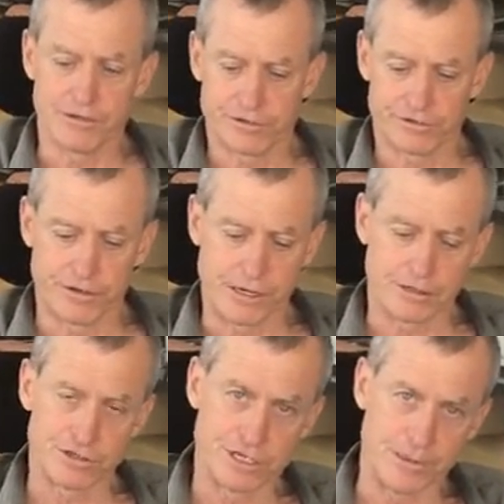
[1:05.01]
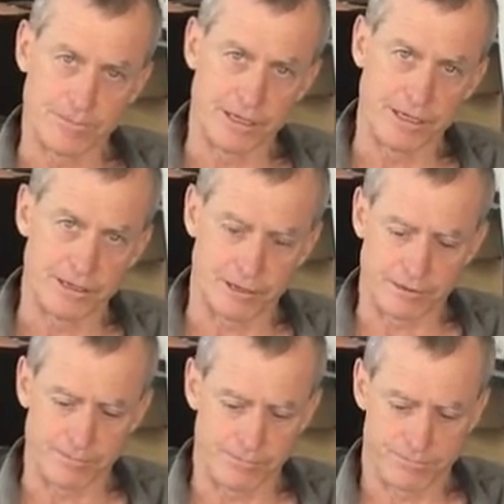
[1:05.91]
It's just an L-shaped thing. You
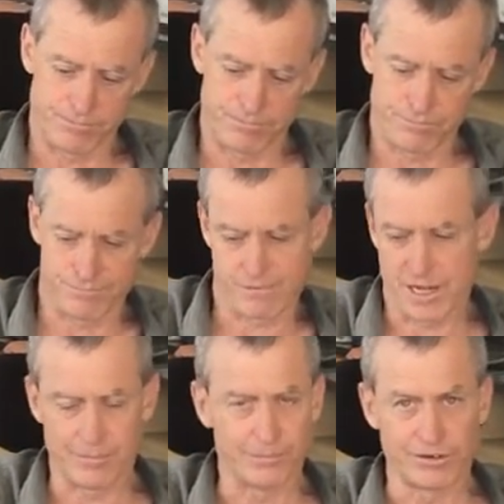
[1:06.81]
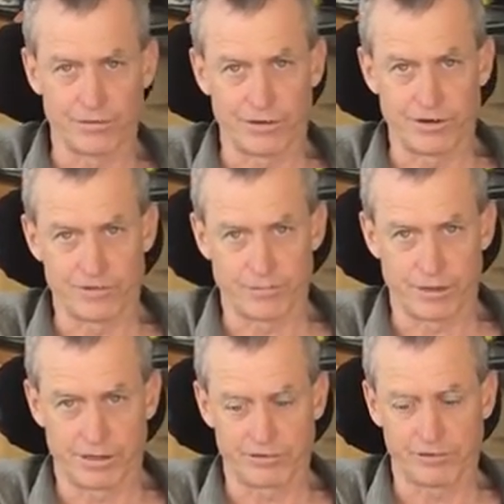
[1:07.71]
can get them several different
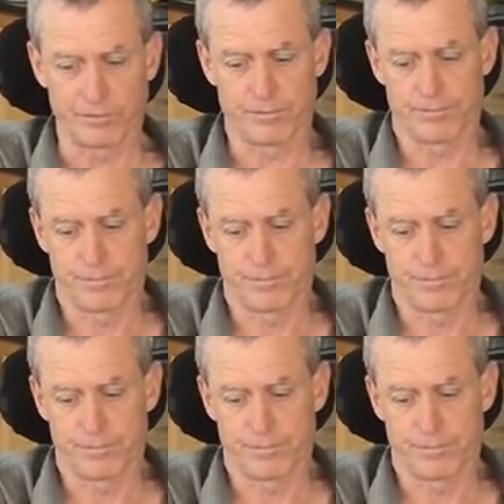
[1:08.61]
places.